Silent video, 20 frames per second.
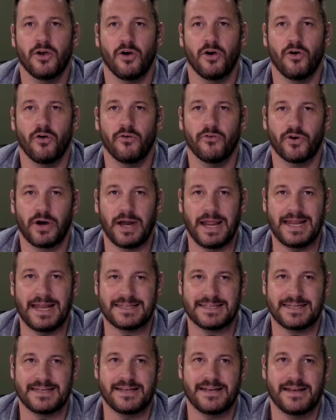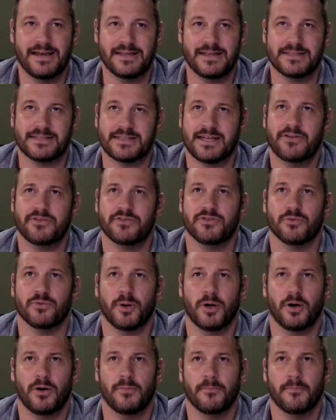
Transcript: over at NICE. How are you doing, Paul?